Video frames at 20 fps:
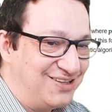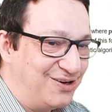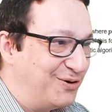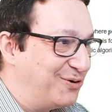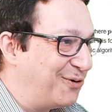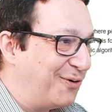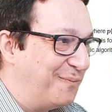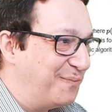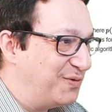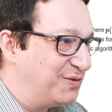our
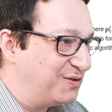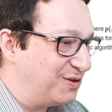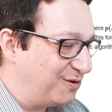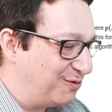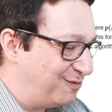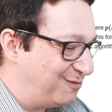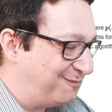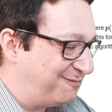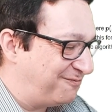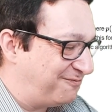computer
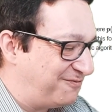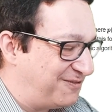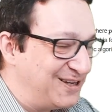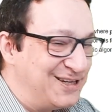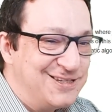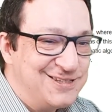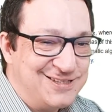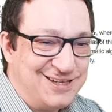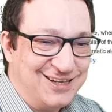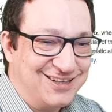will
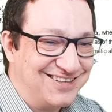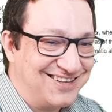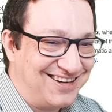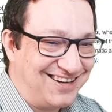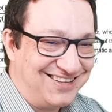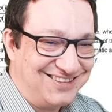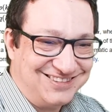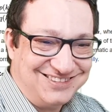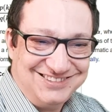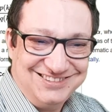freeze and
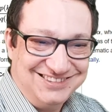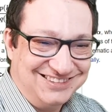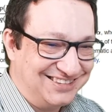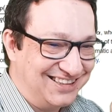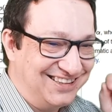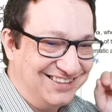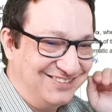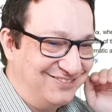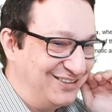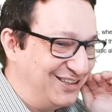crashes
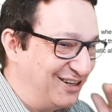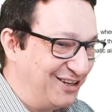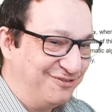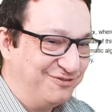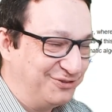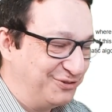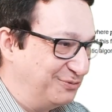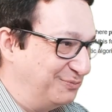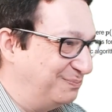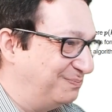and we'll have
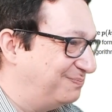to